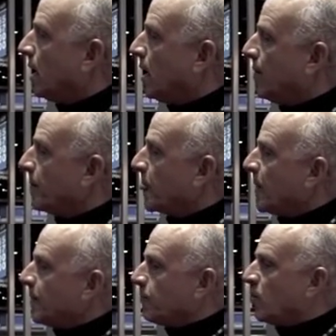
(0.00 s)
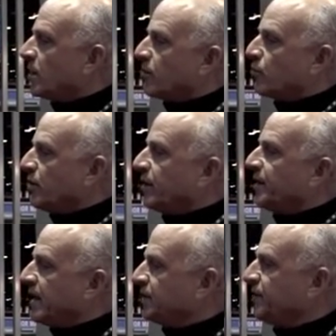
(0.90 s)
Um, one of the real
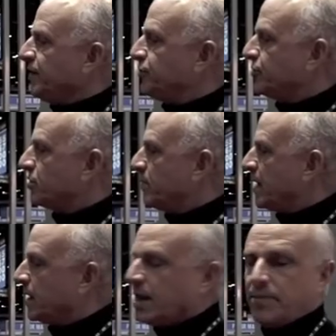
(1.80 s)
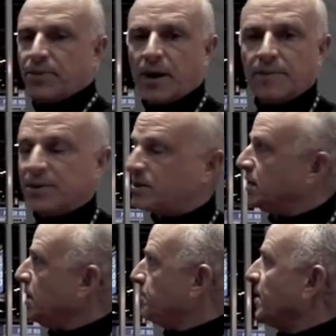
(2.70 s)
nice features about a heat pump is
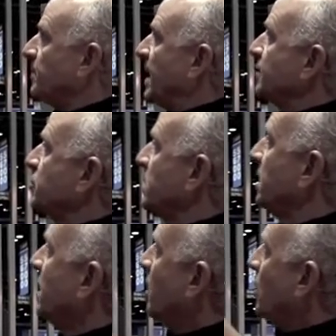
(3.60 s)
the heat pump actually